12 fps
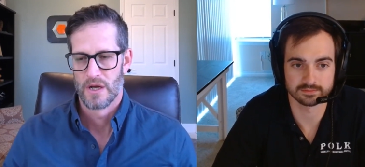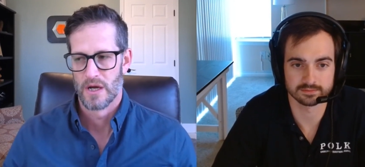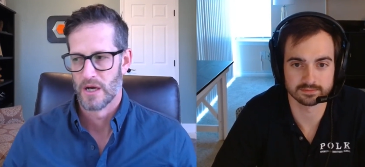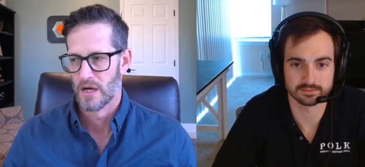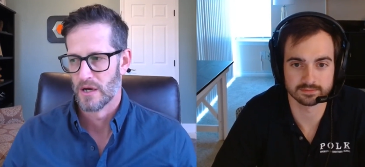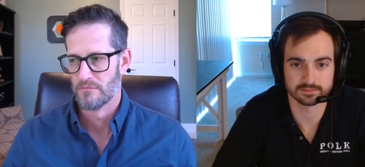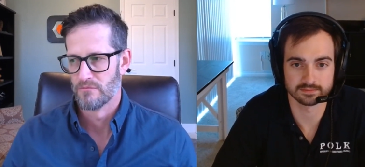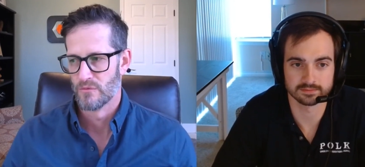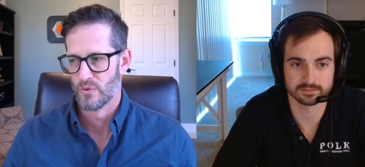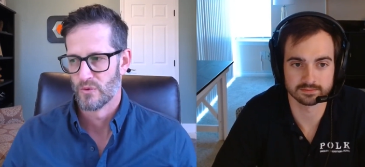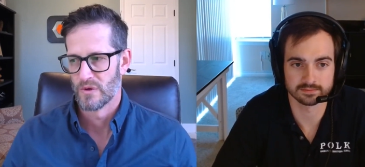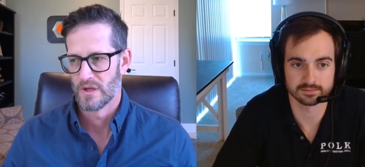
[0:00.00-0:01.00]
Speaker 1: um,
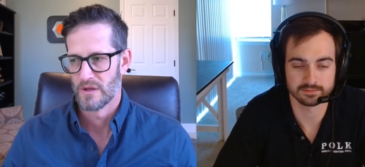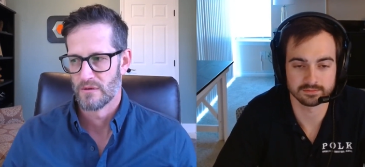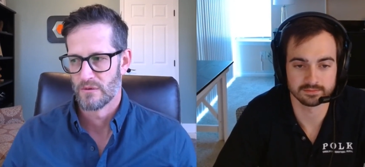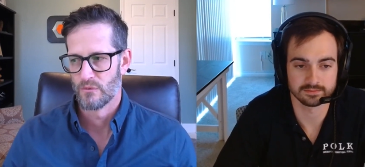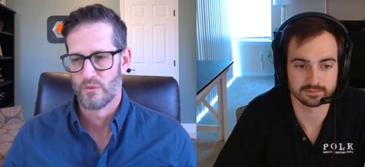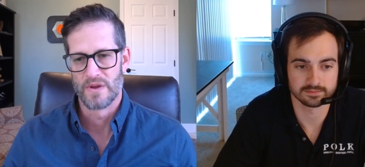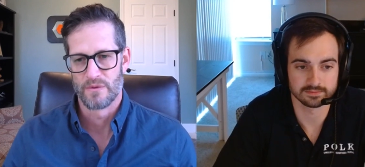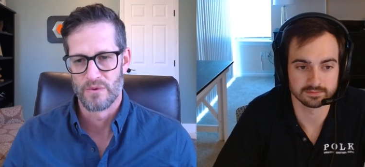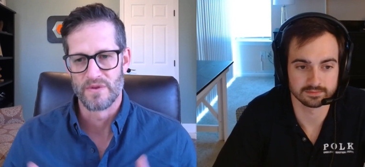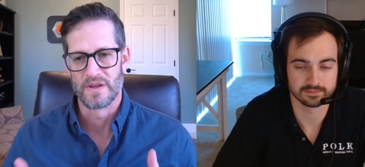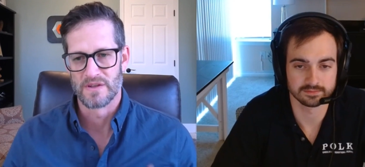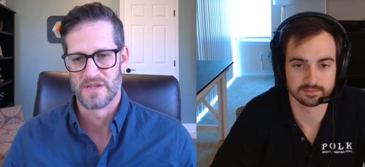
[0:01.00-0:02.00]
with with
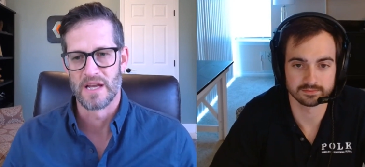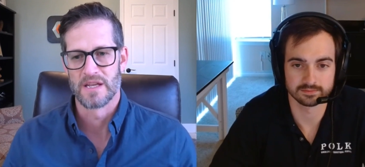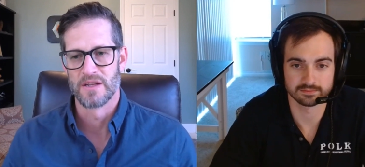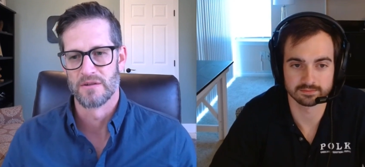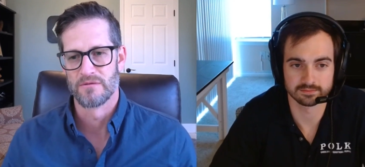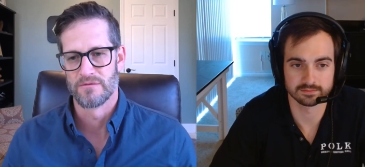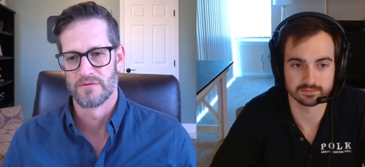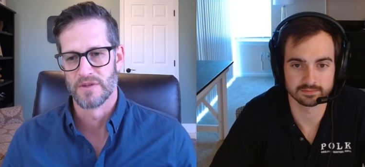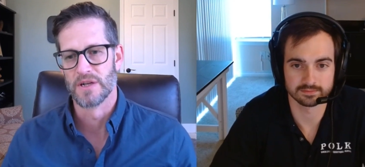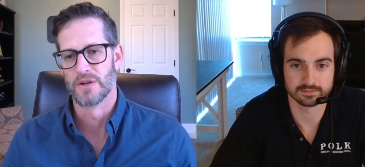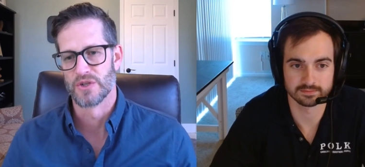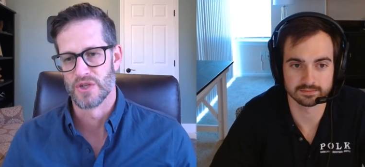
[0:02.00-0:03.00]
executive
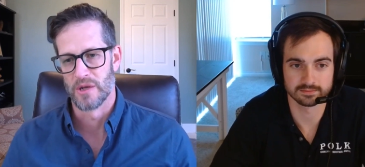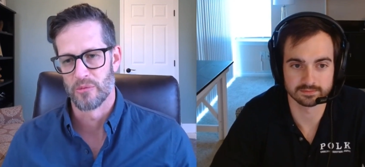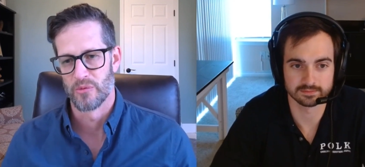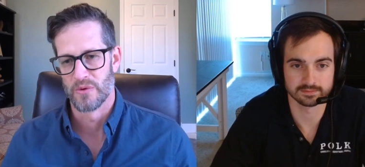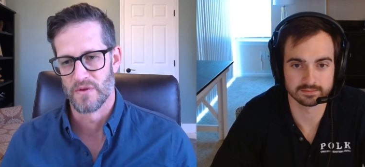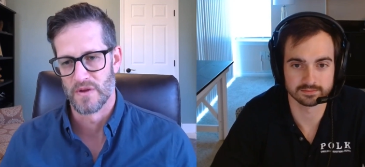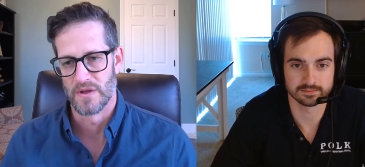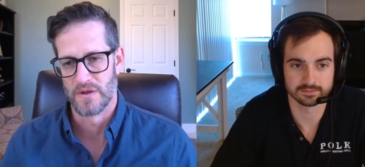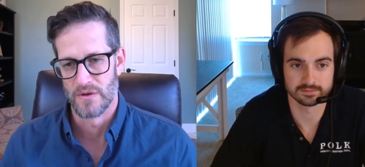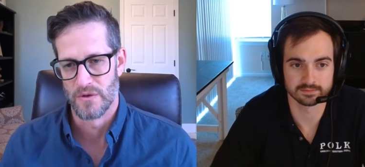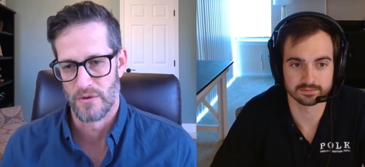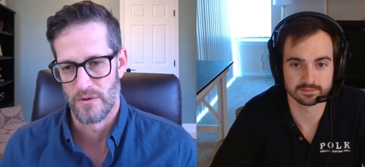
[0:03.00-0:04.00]
leadership within
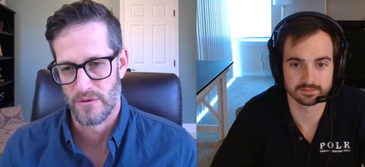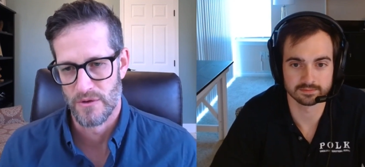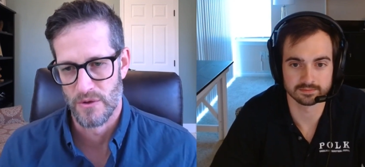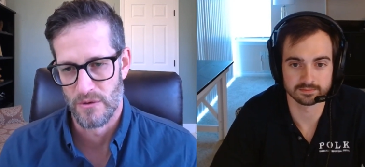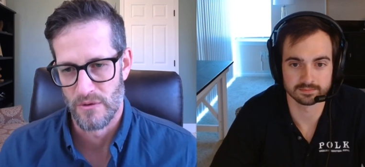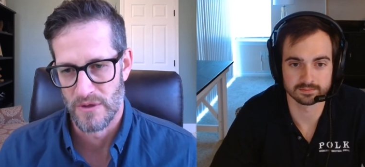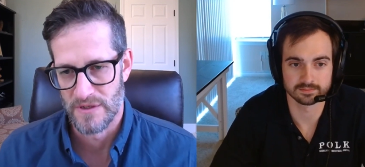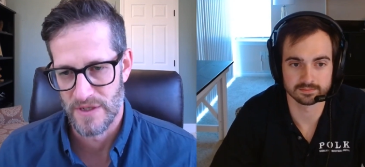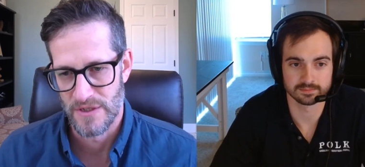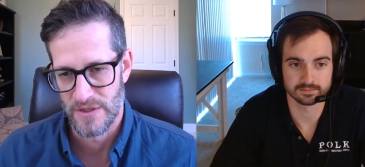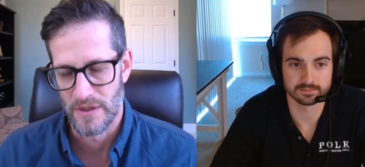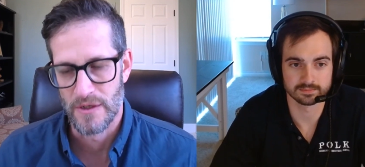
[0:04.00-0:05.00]
your your
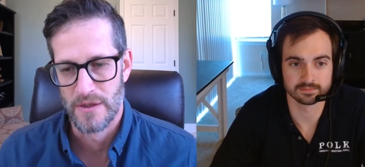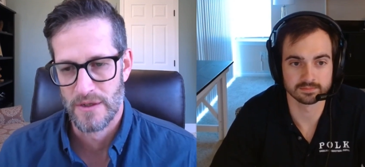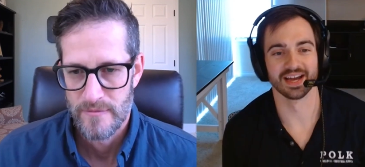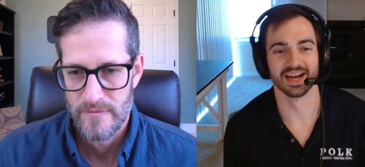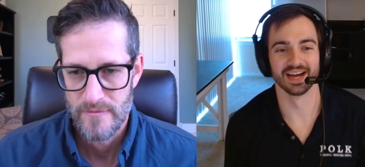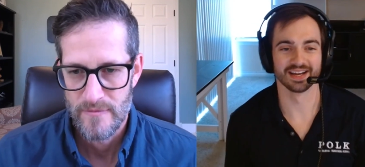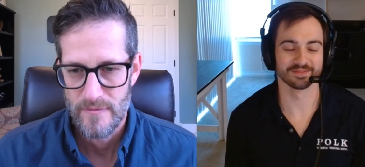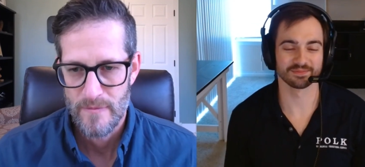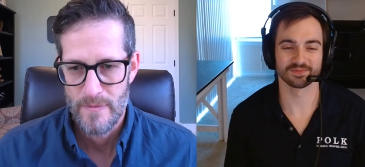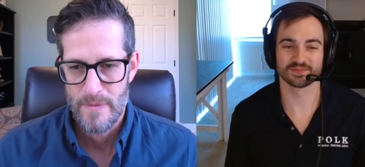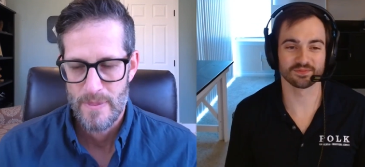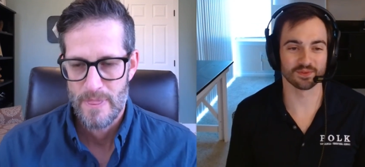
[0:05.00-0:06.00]
organization. Uh,
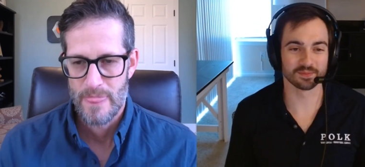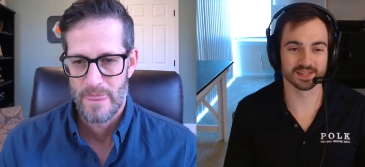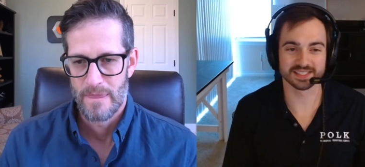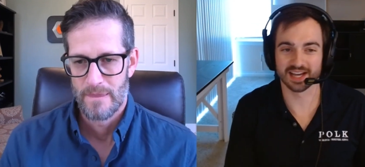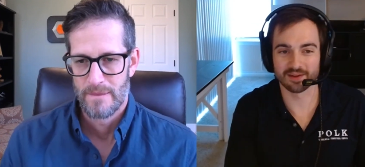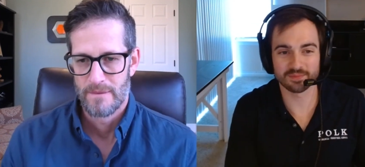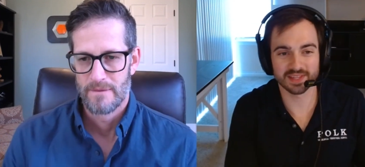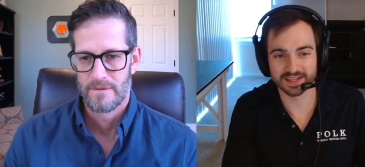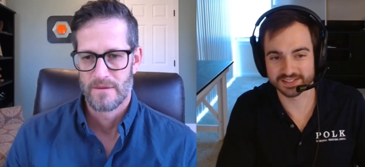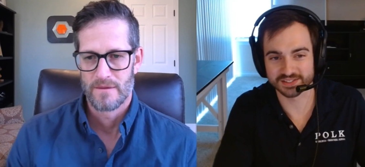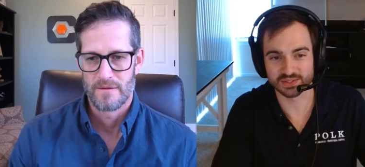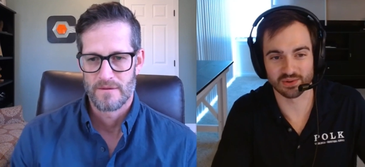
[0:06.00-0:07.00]
Speaker 2: From the time that
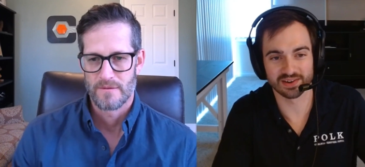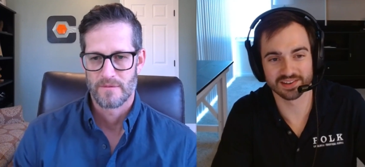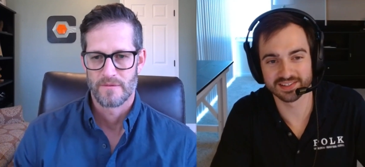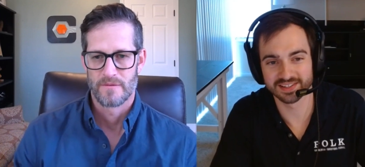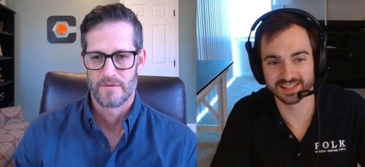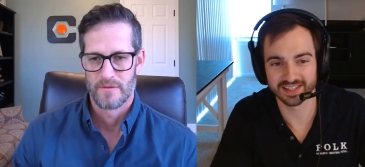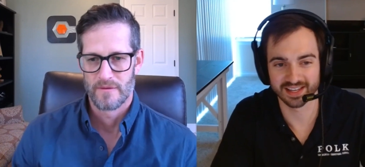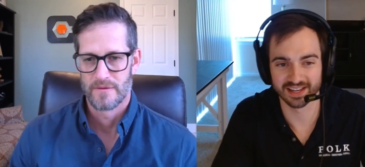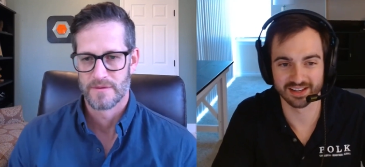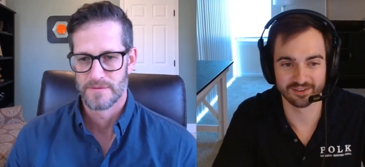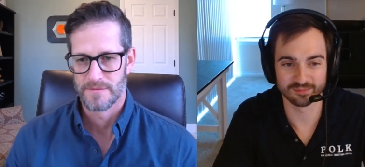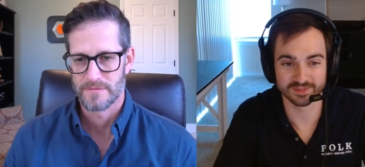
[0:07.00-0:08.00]
I started
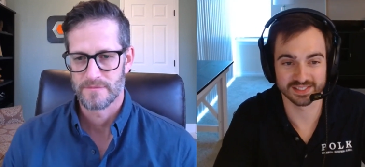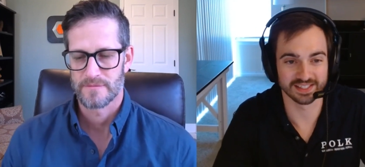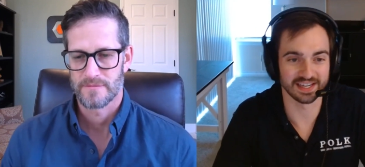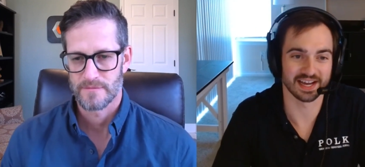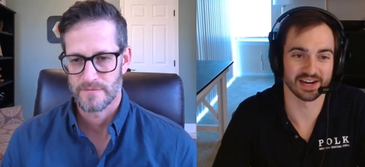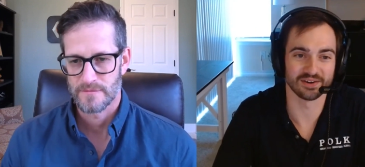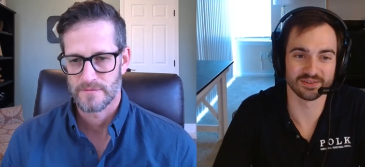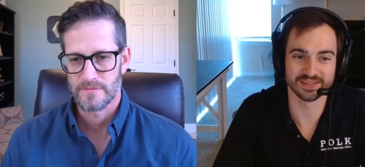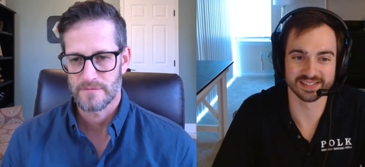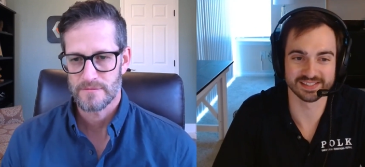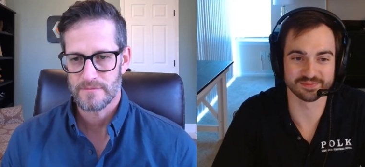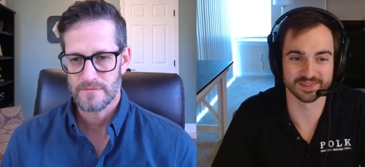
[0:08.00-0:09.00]
um, to now
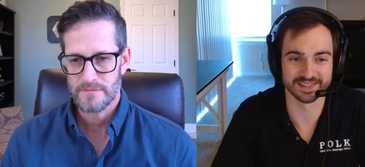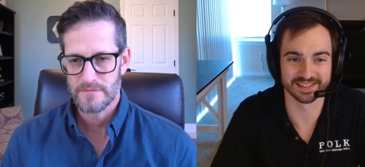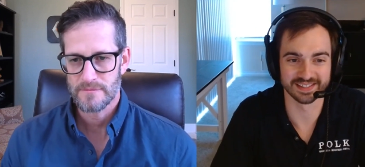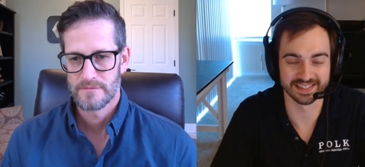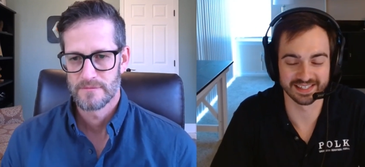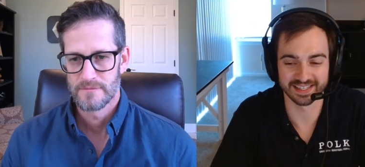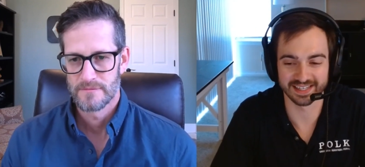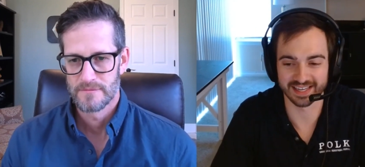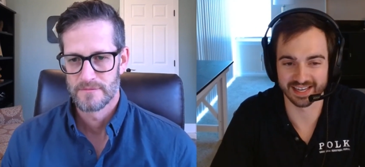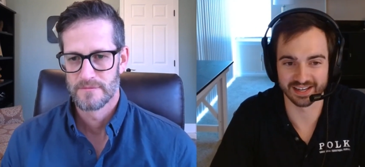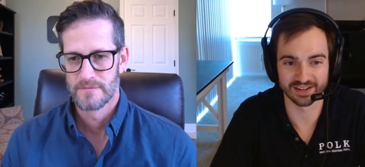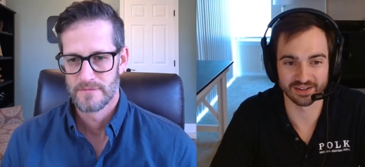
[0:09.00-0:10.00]
has been
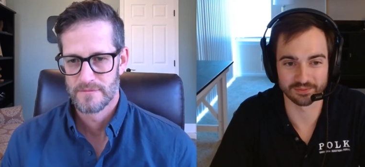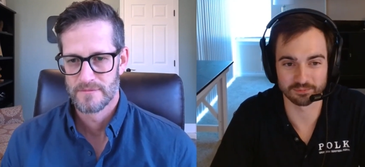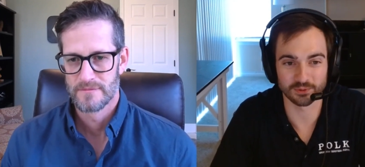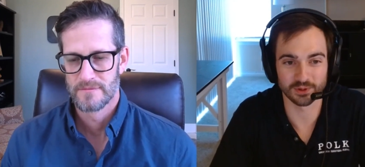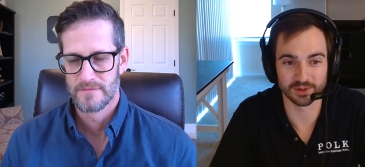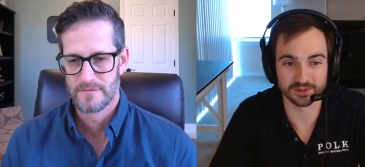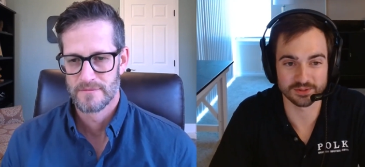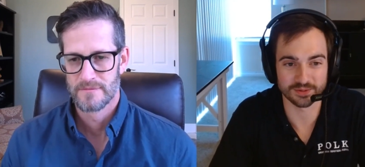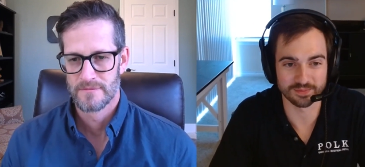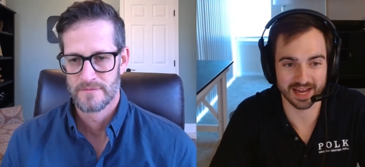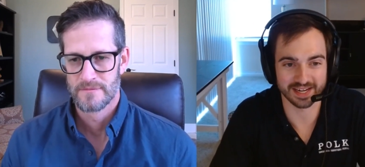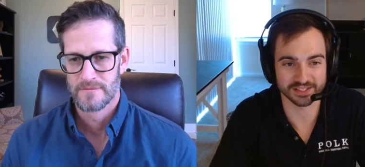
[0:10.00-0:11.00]
a pretty
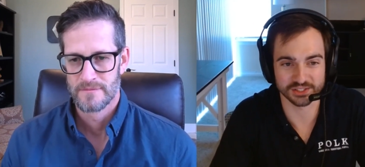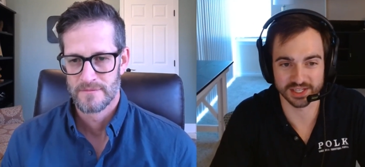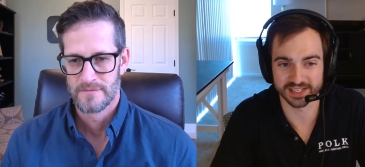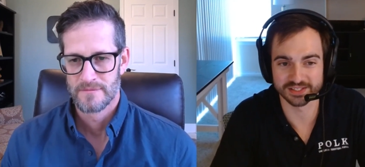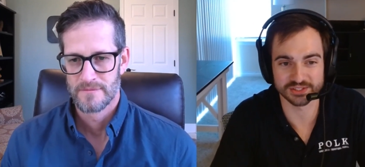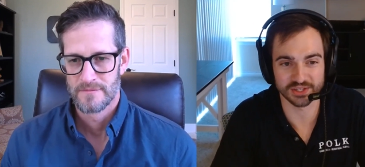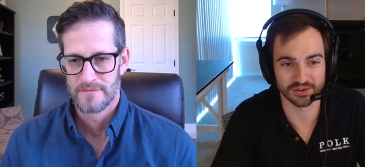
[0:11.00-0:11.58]
dramatic change.